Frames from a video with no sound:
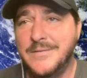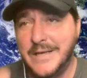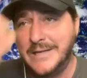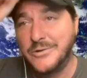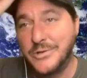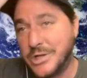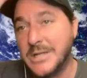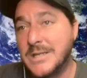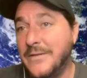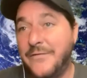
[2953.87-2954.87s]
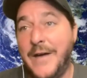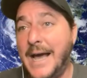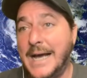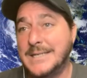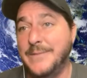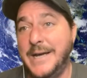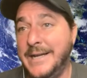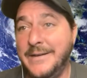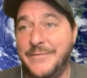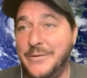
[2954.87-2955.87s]
These are just the facts,
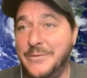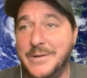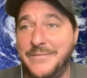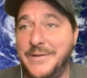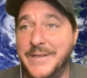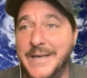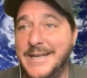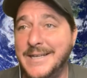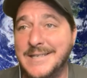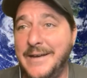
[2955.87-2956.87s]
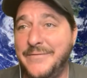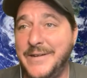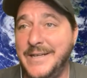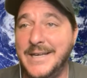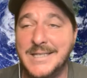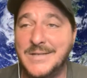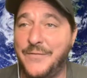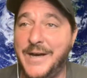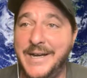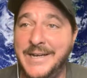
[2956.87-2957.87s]
man. If you think it's lefty, that's
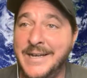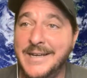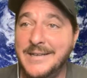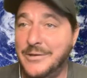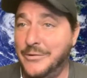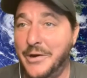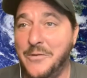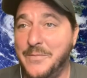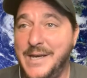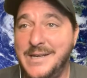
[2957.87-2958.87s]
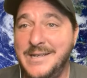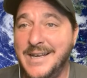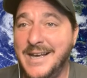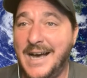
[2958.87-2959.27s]
fine. You know me.